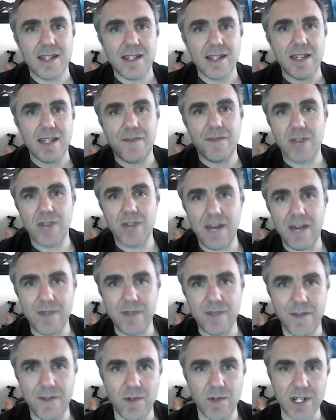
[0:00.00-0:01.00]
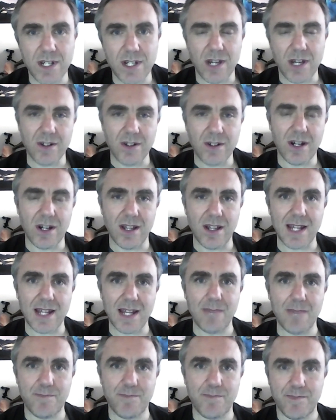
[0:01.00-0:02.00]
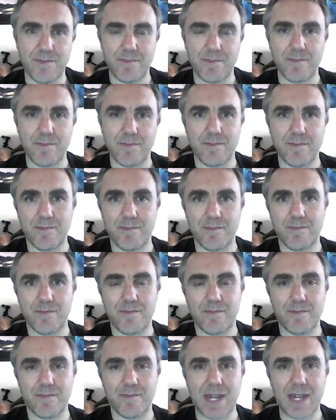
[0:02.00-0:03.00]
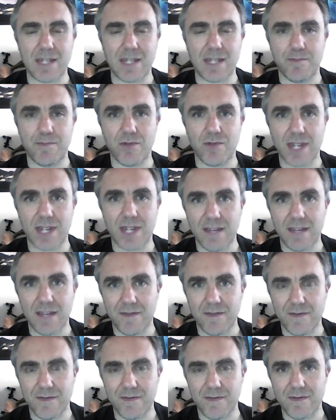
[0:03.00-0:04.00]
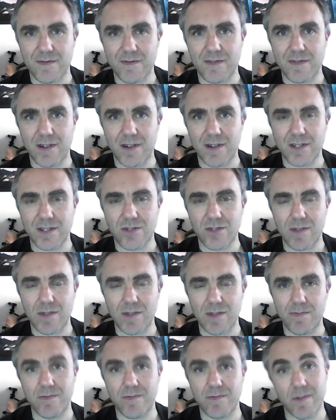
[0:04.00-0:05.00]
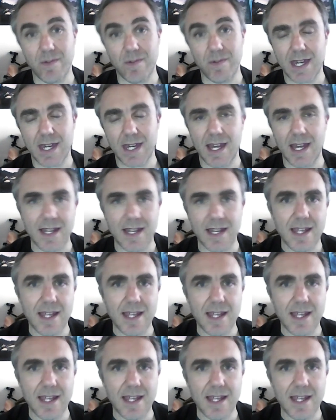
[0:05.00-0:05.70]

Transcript: If you have, if you want to go on holiday, make a booking on the trip when we can.